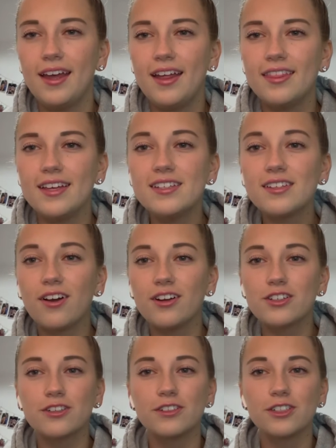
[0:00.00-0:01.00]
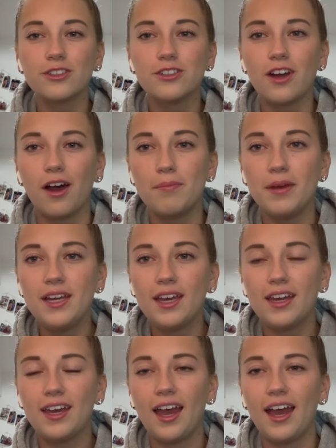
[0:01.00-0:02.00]
This controversial topic
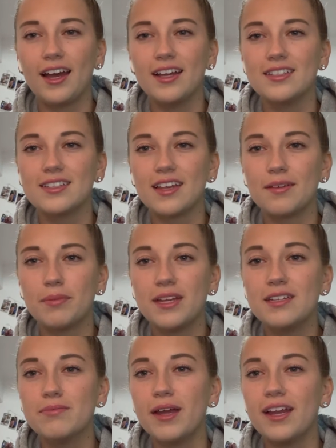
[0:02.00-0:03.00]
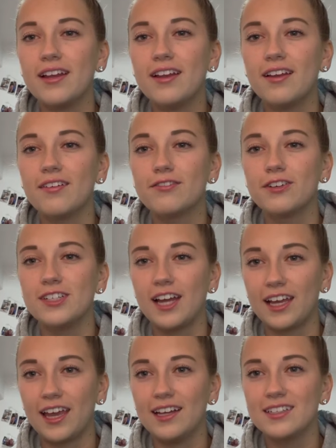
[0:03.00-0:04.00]
has been debated for
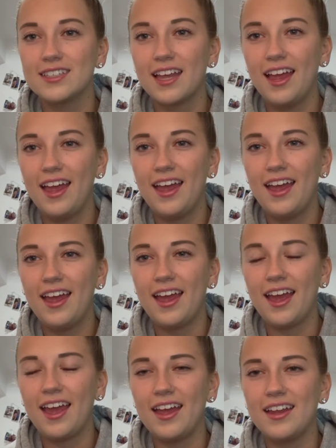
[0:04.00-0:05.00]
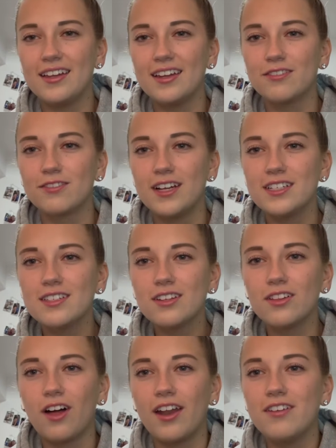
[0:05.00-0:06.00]
decades and raises a
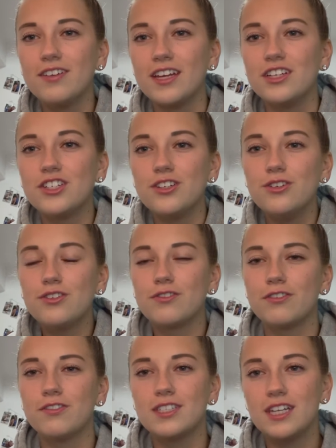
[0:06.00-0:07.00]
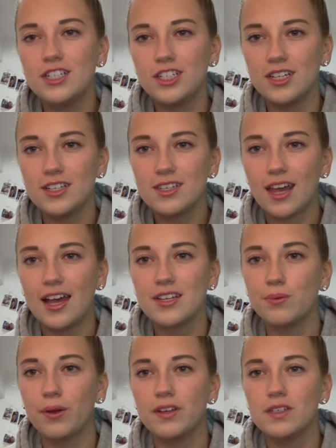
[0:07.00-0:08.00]
lot of issues for physicians as
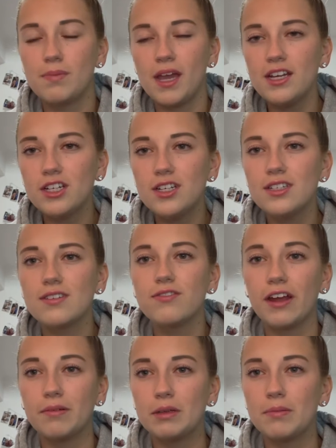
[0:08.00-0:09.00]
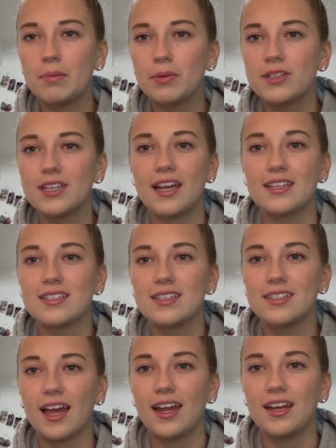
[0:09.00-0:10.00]
well as patients, family members, and
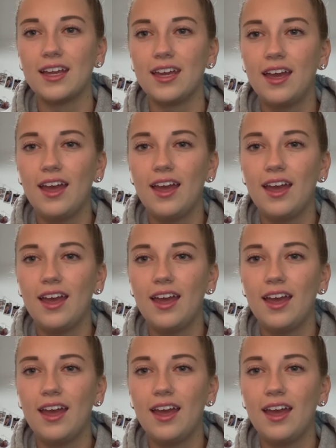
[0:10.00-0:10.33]
society.